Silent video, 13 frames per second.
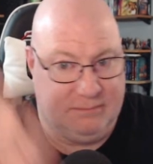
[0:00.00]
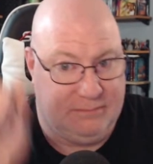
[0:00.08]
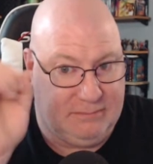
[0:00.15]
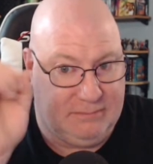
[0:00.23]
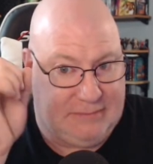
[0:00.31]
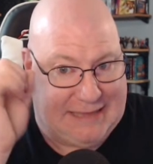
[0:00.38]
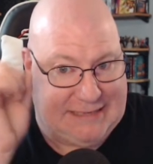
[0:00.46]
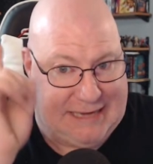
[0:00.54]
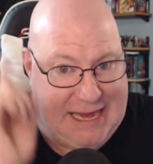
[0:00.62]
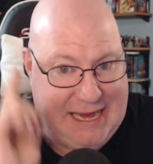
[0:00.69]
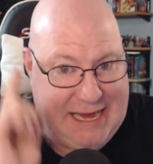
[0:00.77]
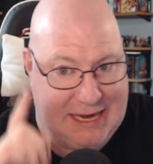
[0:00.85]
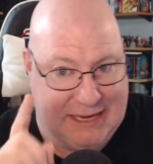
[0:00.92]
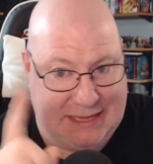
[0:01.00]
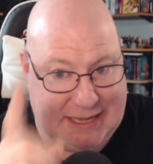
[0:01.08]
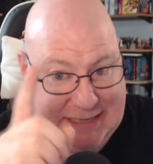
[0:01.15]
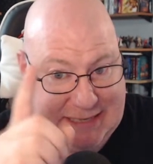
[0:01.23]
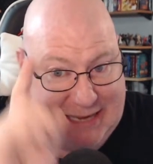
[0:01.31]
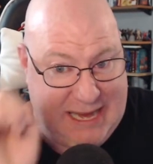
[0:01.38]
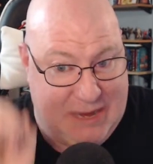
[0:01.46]
That's a key. That's
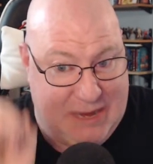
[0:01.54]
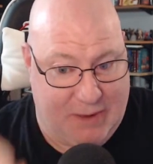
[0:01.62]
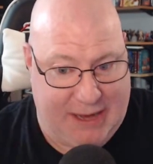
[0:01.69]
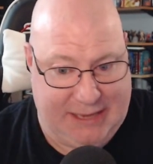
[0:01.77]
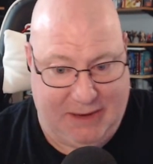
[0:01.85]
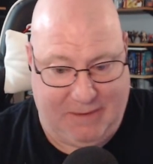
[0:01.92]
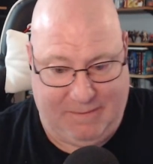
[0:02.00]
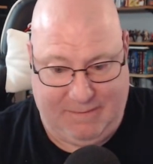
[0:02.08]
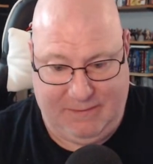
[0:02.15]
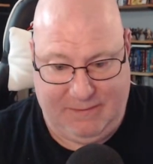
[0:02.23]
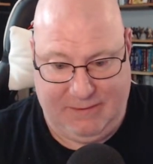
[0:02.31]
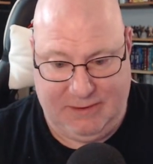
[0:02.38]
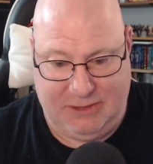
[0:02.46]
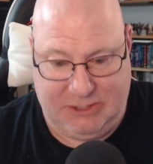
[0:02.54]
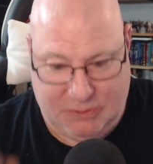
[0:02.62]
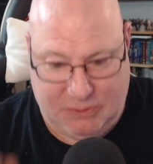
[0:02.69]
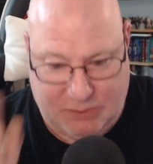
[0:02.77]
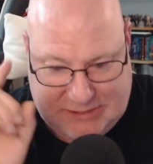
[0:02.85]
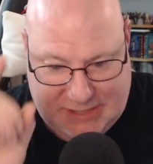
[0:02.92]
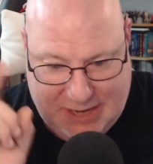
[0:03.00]
a key right there. She
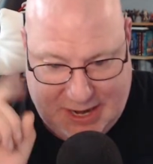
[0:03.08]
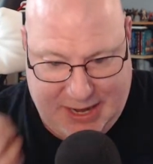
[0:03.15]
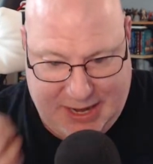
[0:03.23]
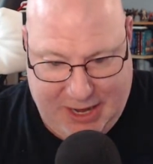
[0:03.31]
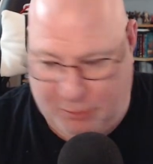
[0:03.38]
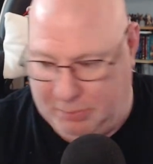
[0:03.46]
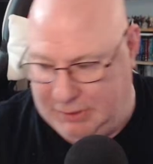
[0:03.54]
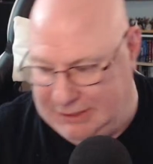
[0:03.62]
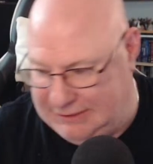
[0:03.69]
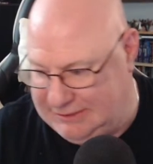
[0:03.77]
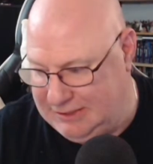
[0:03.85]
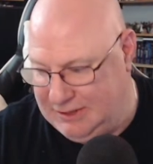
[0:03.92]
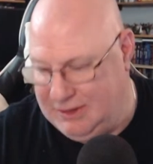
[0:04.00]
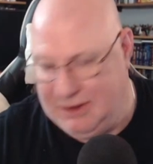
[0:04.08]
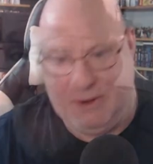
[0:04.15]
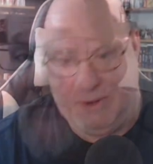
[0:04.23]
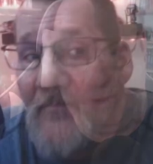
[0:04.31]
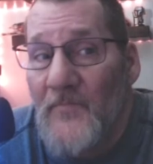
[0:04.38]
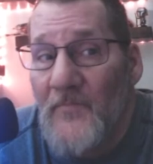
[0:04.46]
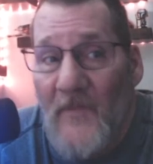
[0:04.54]
was not helpless.
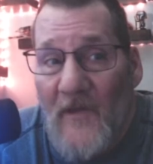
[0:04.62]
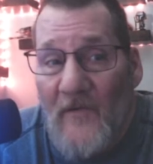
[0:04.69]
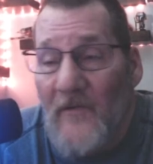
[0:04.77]
What about you?